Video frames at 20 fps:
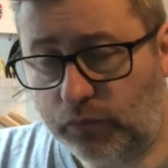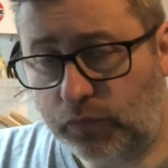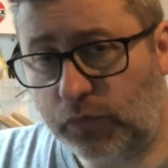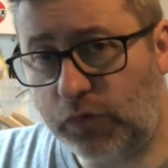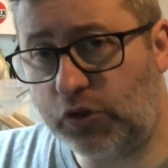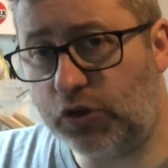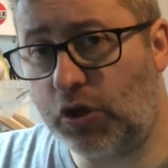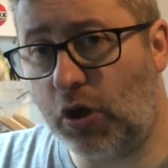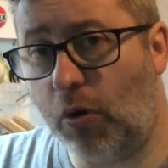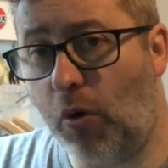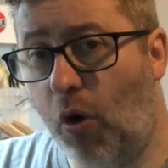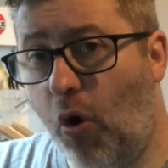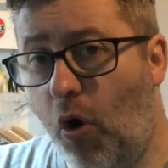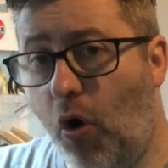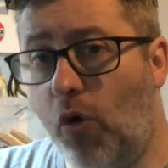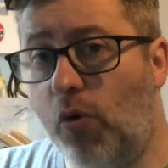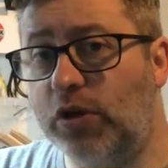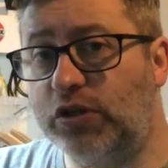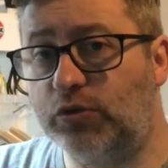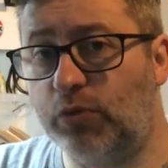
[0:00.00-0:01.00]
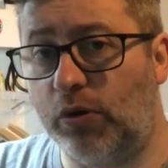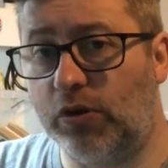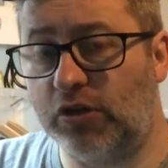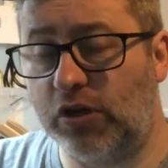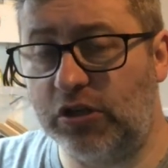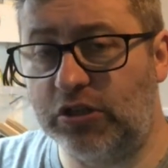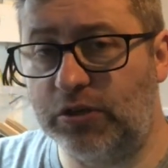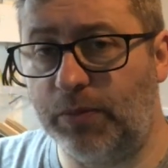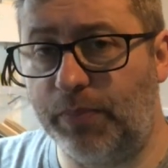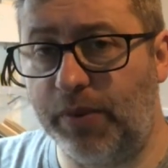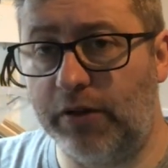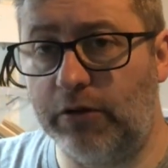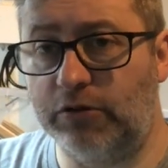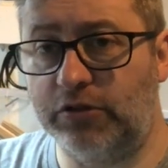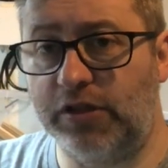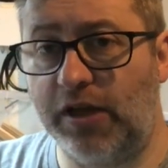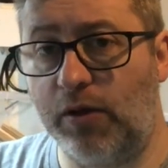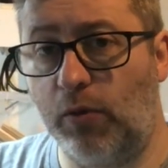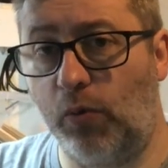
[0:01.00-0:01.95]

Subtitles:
So always wanted to build it.